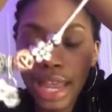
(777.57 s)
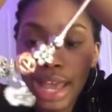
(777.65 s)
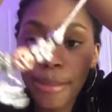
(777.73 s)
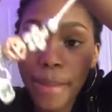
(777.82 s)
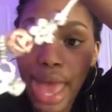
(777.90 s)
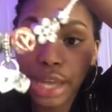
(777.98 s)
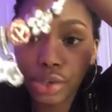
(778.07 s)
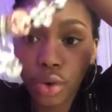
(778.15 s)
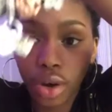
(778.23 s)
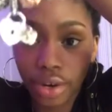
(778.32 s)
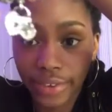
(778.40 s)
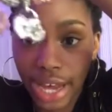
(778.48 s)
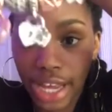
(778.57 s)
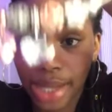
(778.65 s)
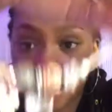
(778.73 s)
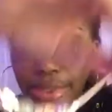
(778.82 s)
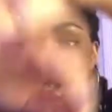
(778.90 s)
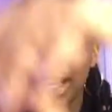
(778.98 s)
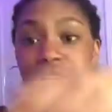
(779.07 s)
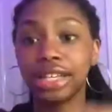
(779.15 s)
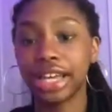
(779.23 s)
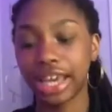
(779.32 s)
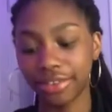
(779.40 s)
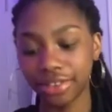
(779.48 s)
Pandora vibes. Like,
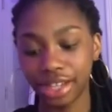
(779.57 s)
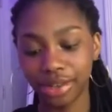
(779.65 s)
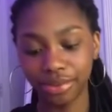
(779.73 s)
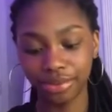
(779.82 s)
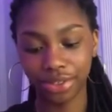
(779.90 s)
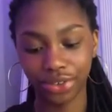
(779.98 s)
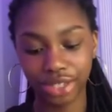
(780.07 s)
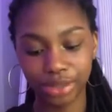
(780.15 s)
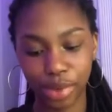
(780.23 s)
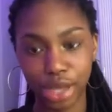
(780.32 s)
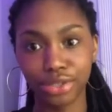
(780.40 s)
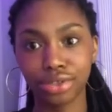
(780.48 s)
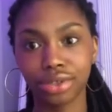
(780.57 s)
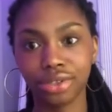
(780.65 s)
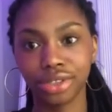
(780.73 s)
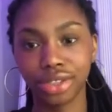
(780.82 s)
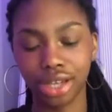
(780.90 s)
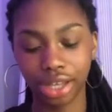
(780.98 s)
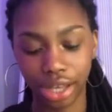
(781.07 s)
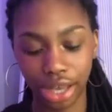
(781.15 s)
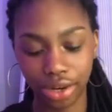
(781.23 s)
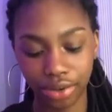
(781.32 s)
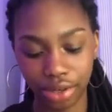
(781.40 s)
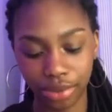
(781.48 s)
every time someone in my school saw, like,
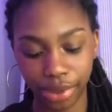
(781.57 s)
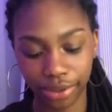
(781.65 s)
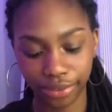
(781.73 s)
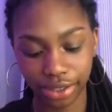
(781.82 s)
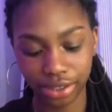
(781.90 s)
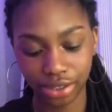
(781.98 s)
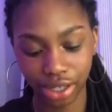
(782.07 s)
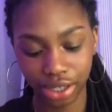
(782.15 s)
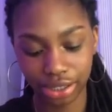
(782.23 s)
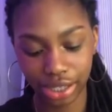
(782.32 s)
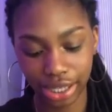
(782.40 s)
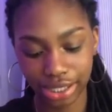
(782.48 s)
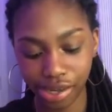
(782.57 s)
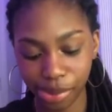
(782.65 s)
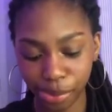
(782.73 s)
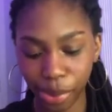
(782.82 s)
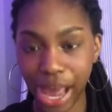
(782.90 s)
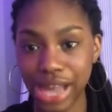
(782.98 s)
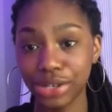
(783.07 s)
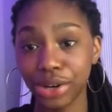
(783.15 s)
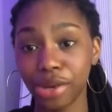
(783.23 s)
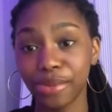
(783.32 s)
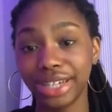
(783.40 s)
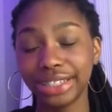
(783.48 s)
anyone in my friend's saw it, is like, is that a Pandora
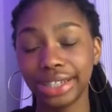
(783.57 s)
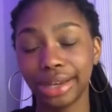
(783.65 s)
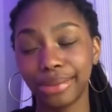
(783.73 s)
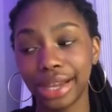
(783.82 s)
bracelet? I'd be